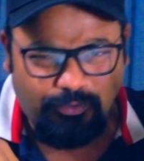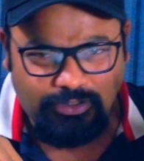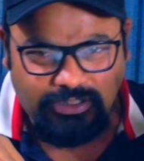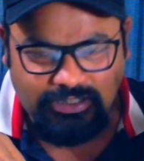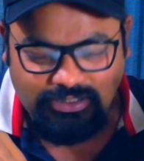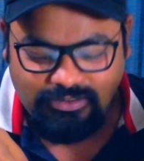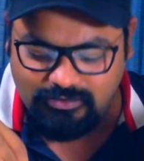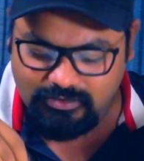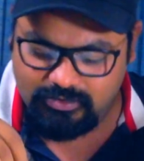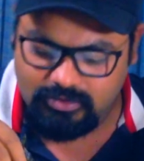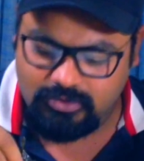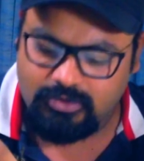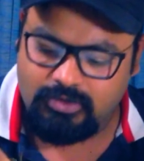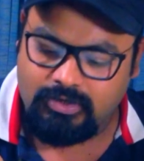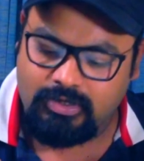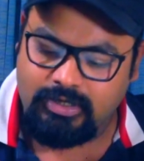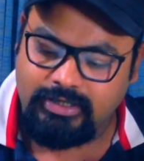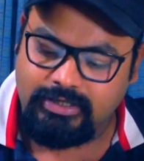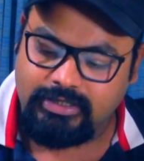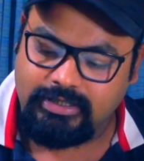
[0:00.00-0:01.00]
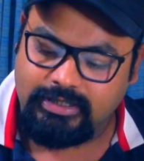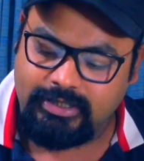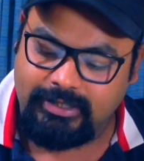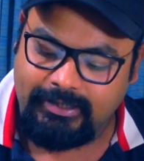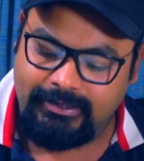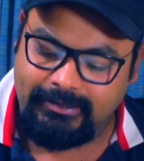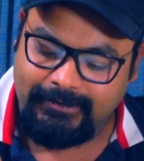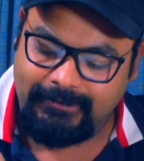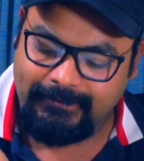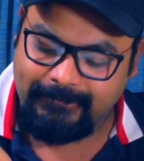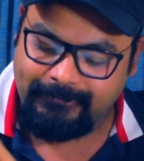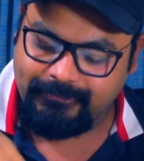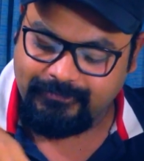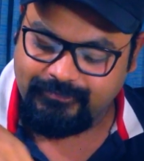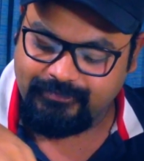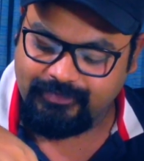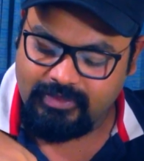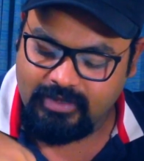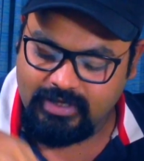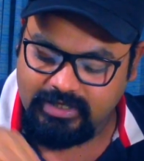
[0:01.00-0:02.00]
puli, or
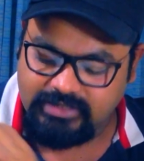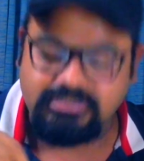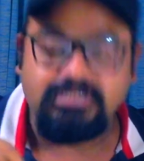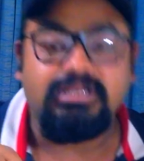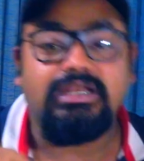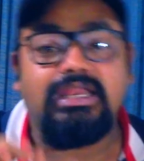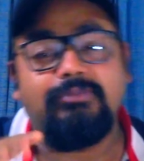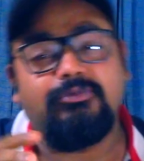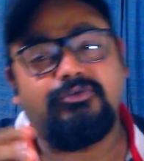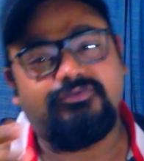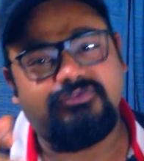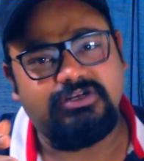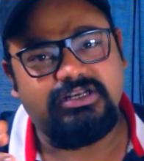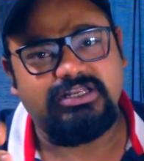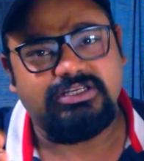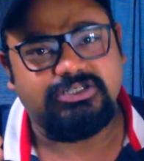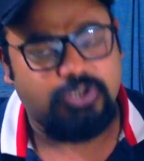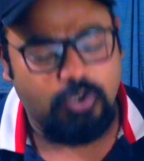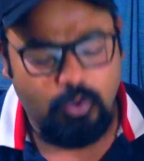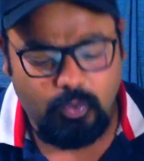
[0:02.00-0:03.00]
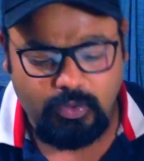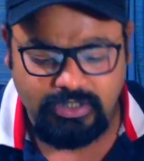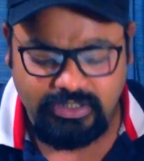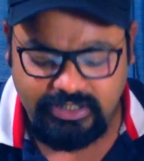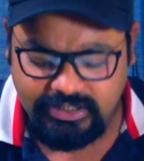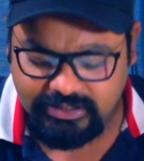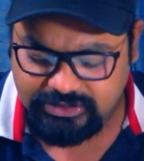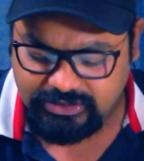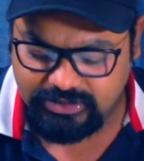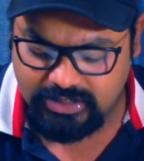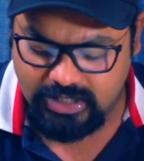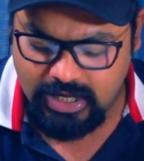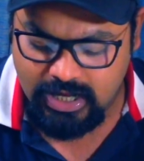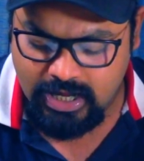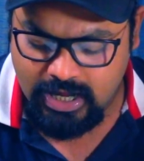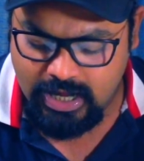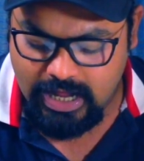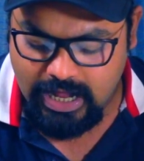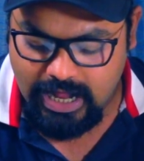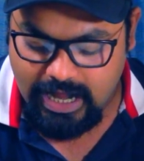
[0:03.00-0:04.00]
it's the name of the dish, local dish.
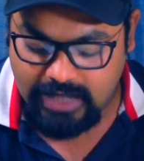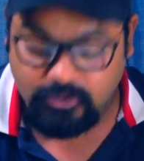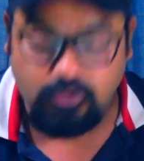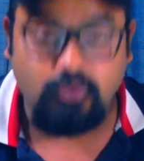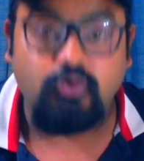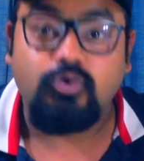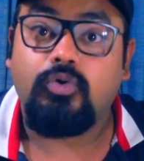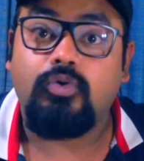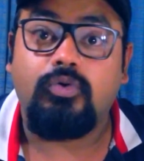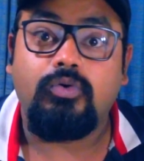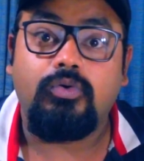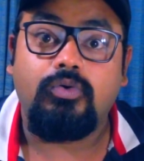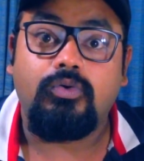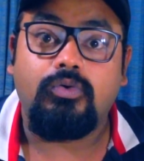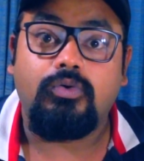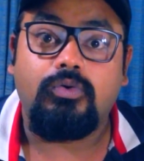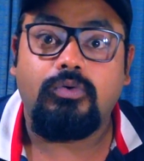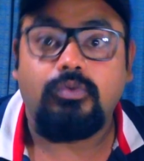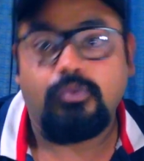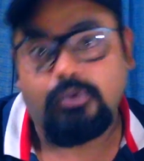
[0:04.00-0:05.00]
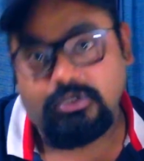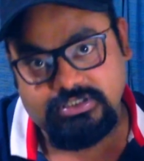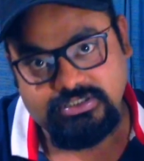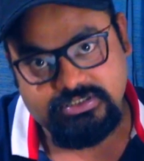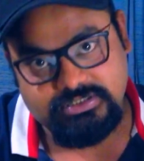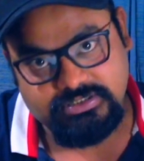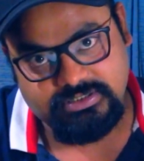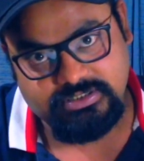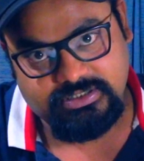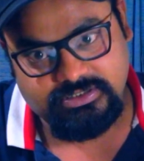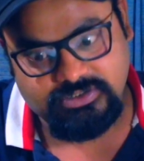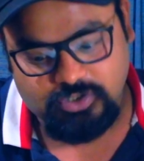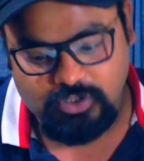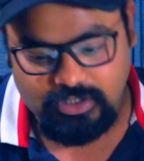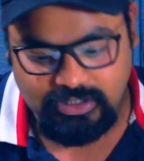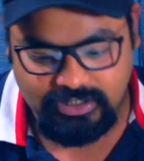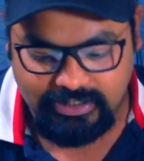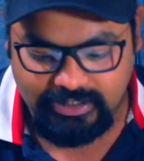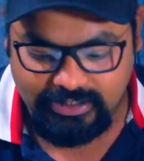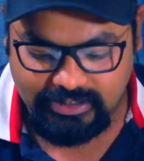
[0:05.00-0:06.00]
I don't know what's it's
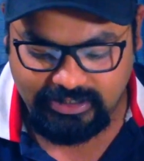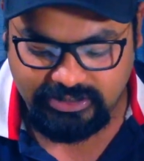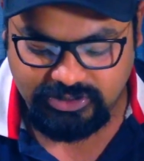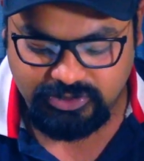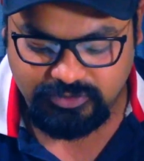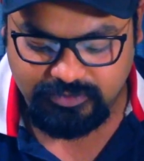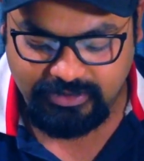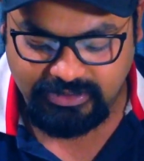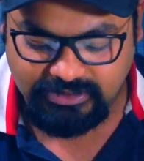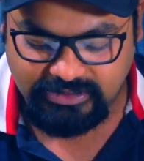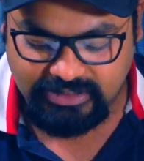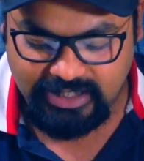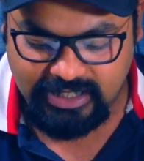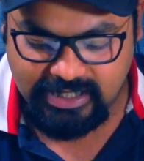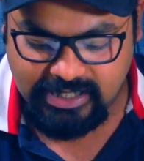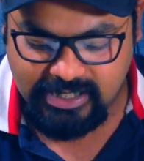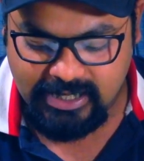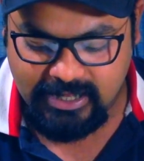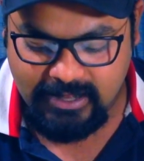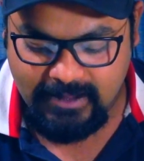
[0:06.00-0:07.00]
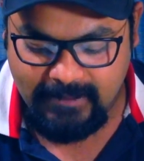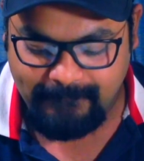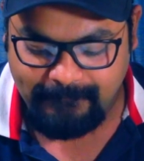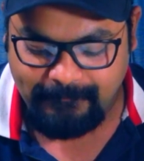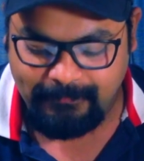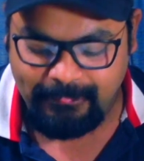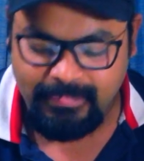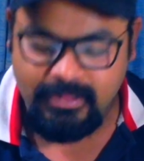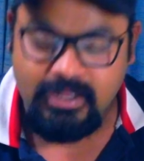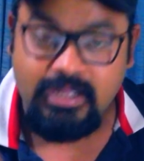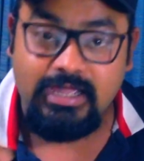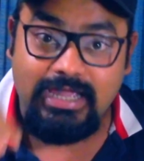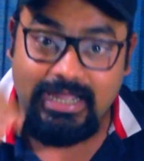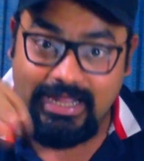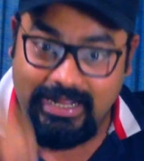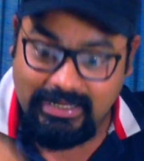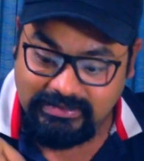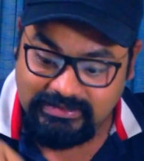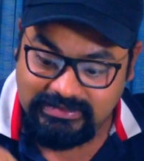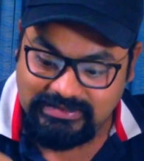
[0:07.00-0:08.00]
called in English, but then
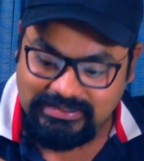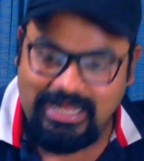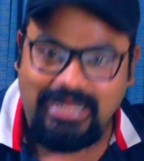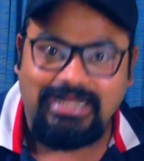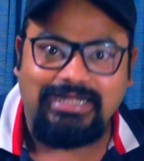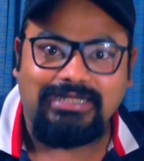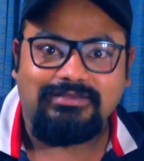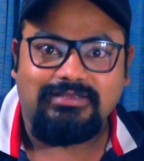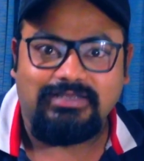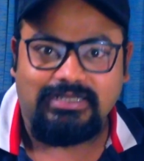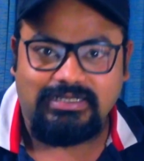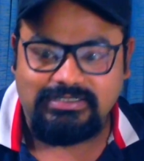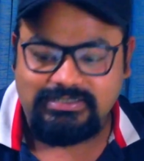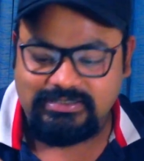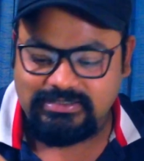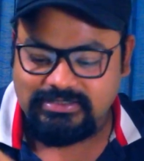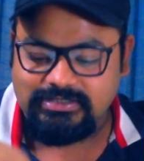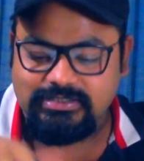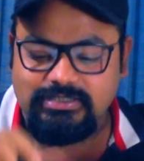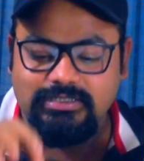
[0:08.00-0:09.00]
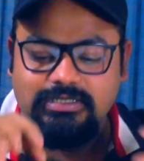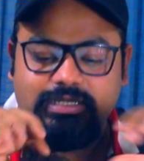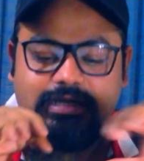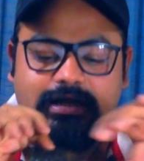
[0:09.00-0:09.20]
inside this